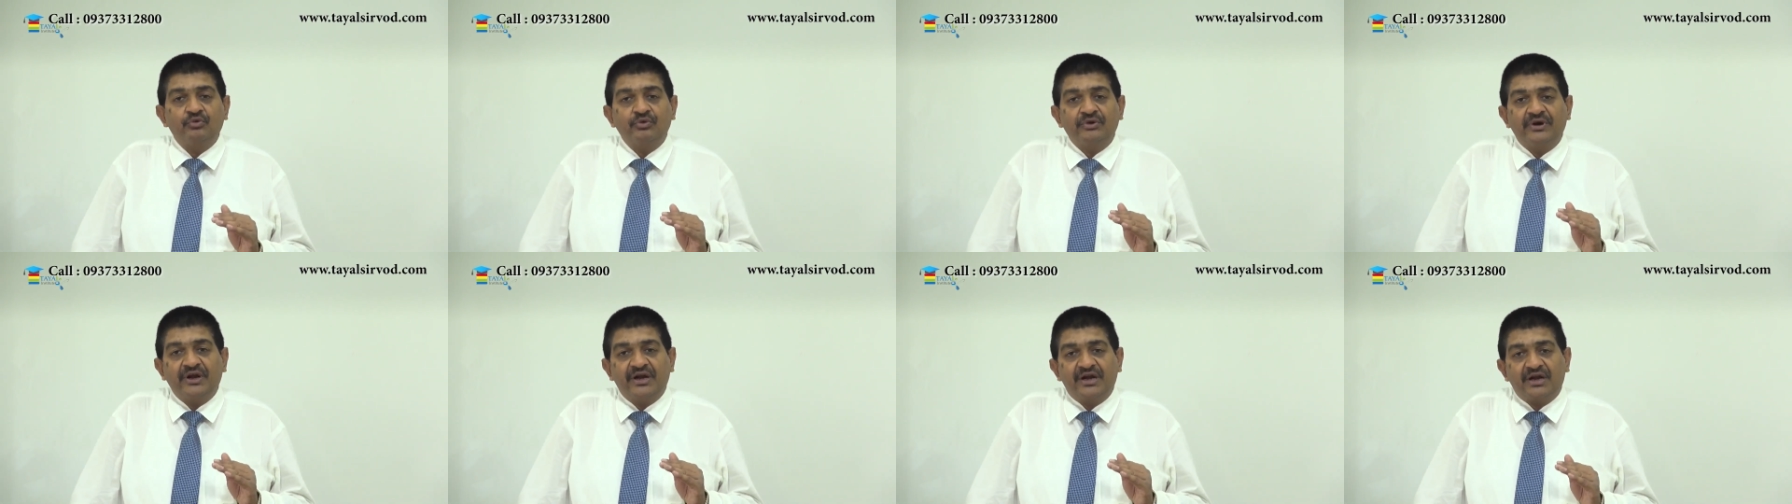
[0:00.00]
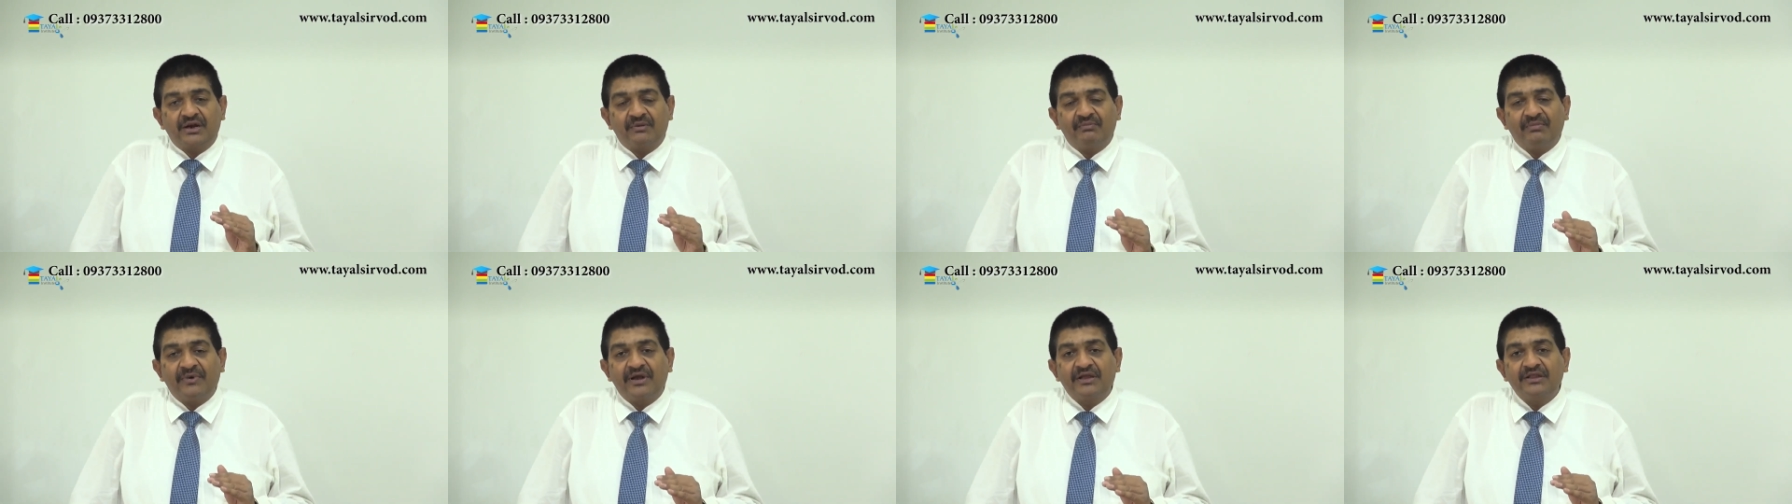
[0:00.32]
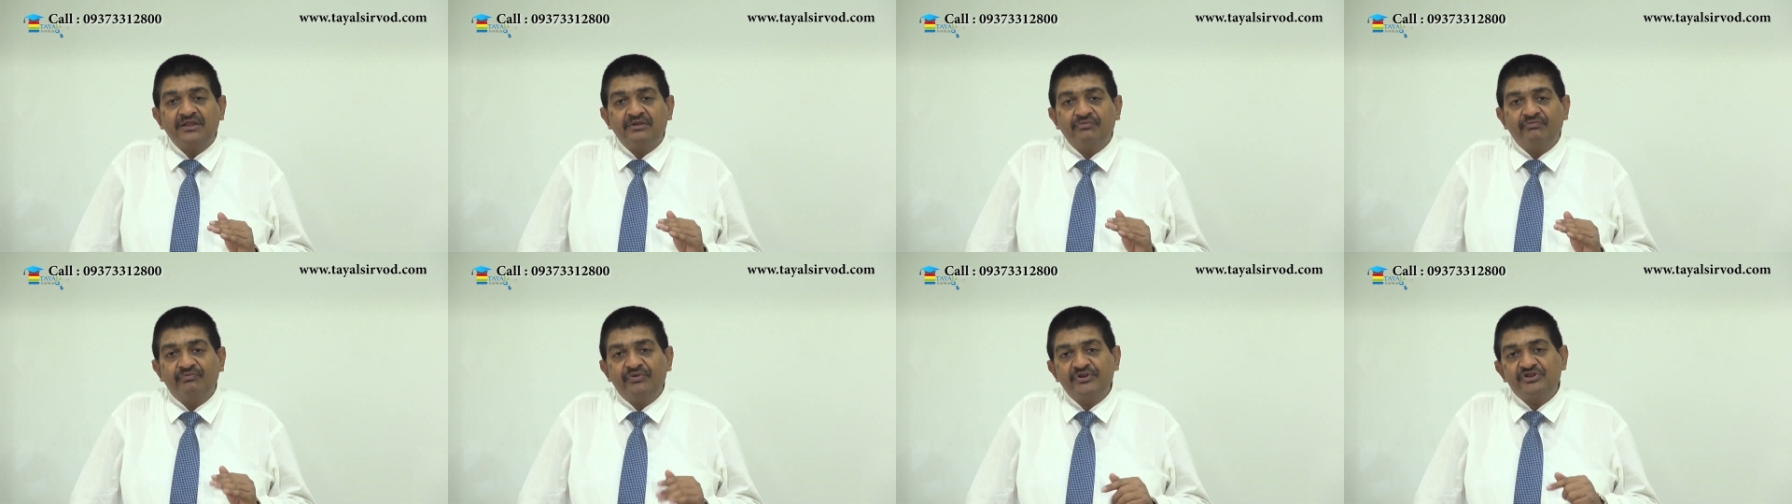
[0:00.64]
to
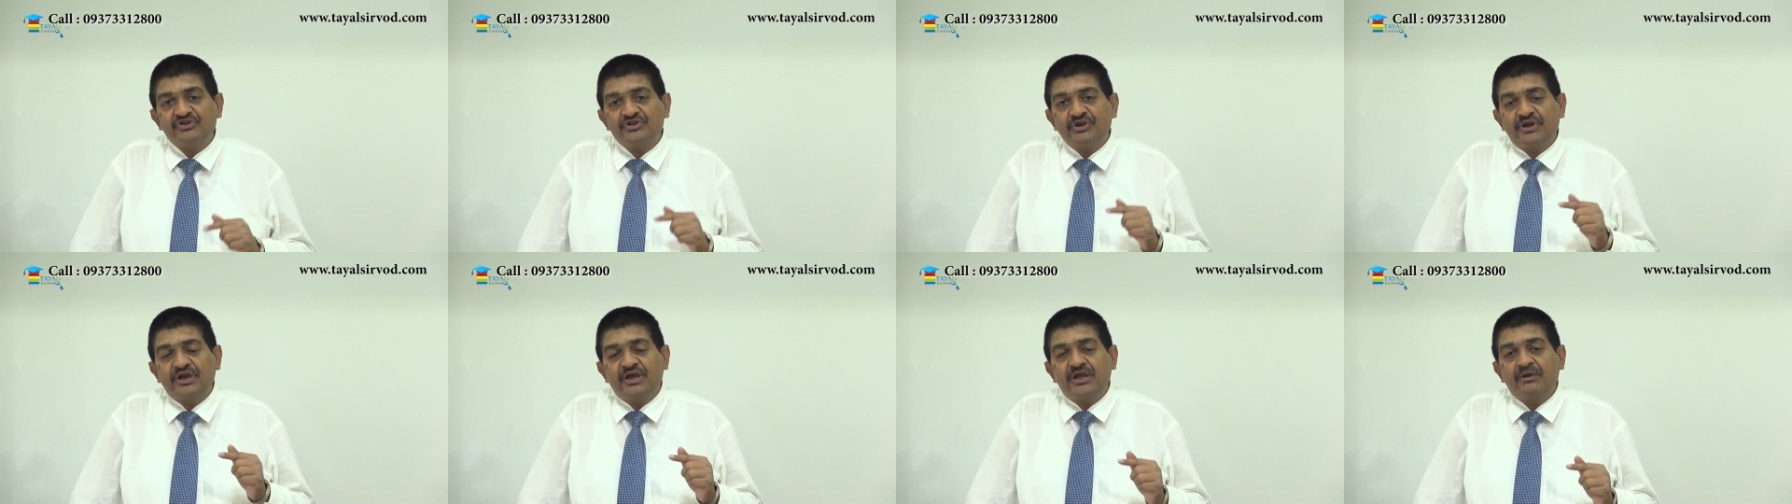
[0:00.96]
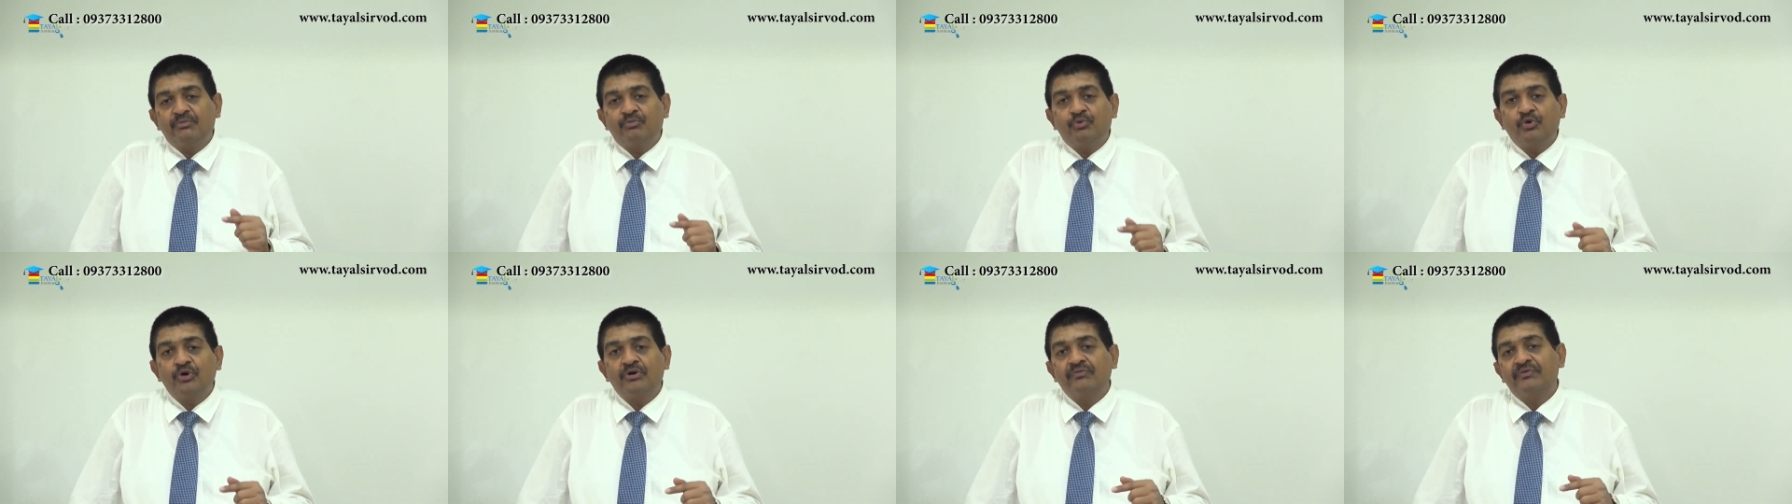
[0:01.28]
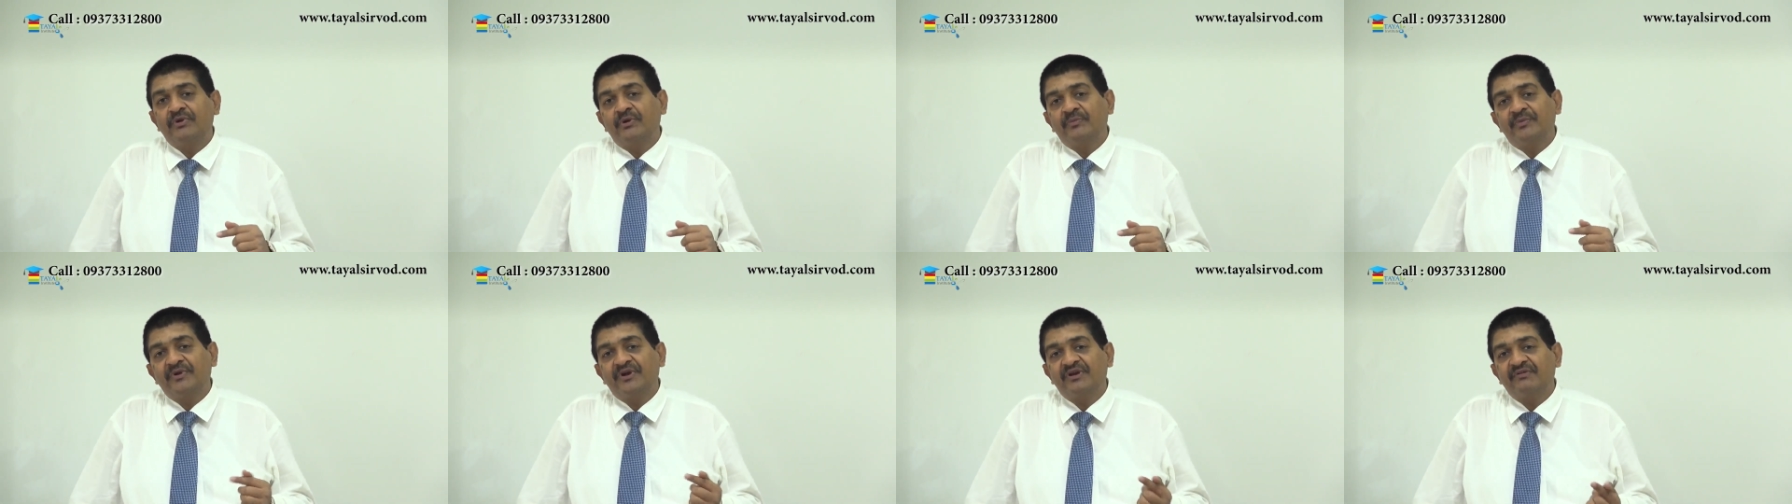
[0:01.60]
determine which airport
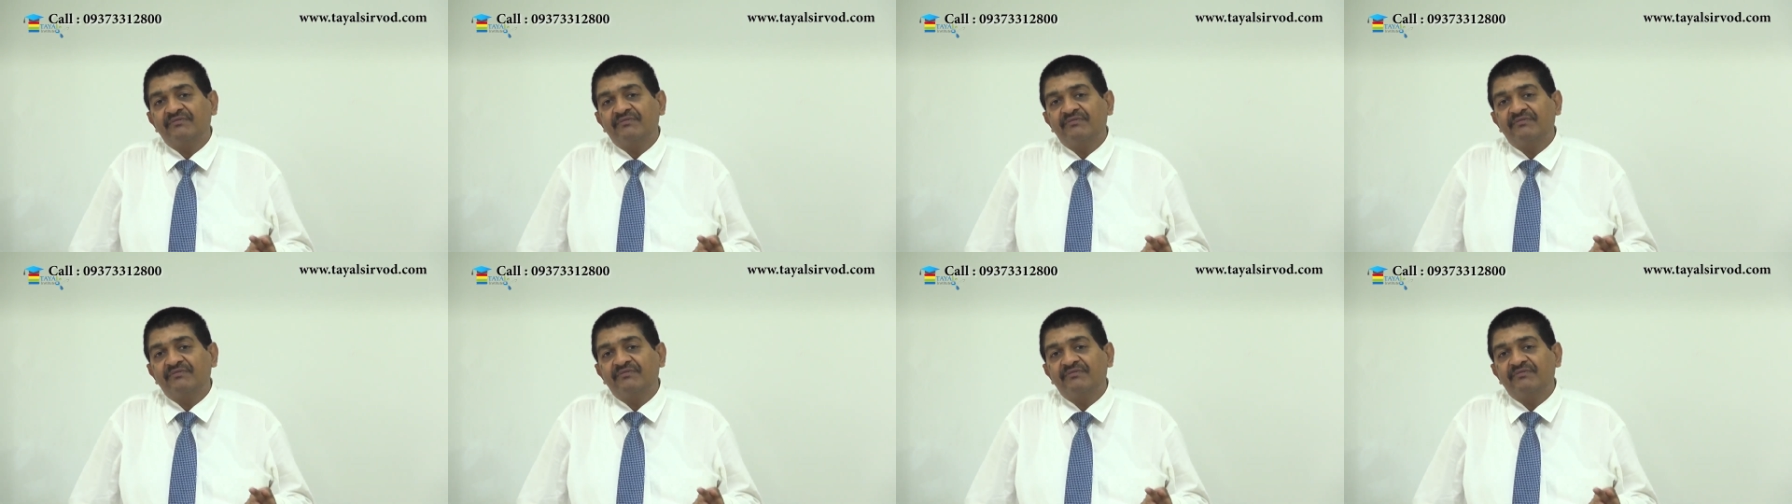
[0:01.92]
will be